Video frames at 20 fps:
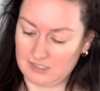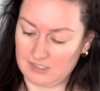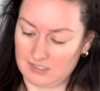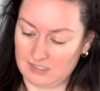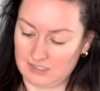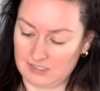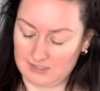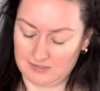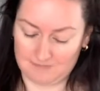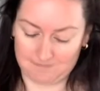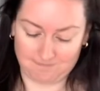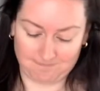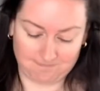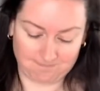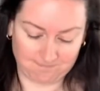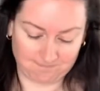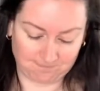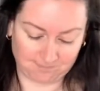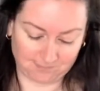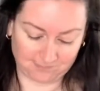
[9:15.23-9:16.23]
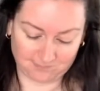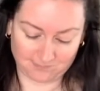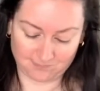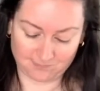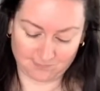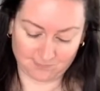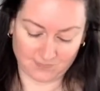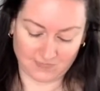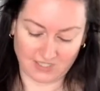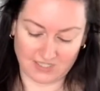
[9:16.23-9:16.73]
Um,
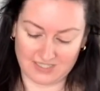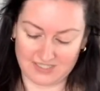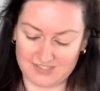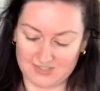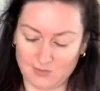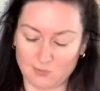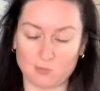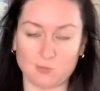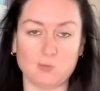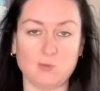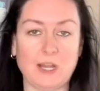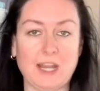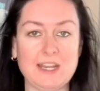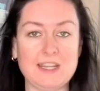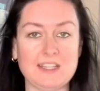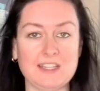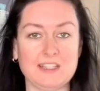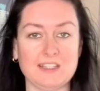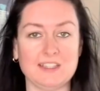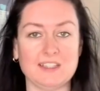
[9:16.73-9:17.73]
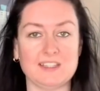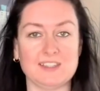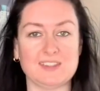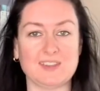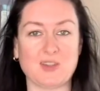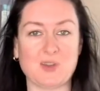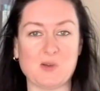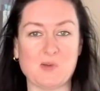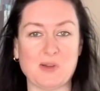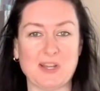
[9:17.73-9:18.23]
is it ready is
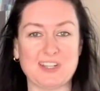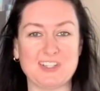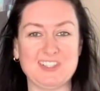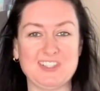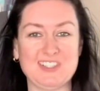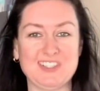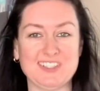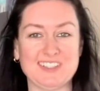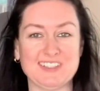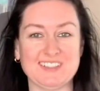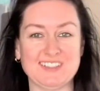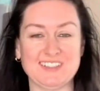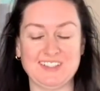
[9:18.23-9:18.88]
the question.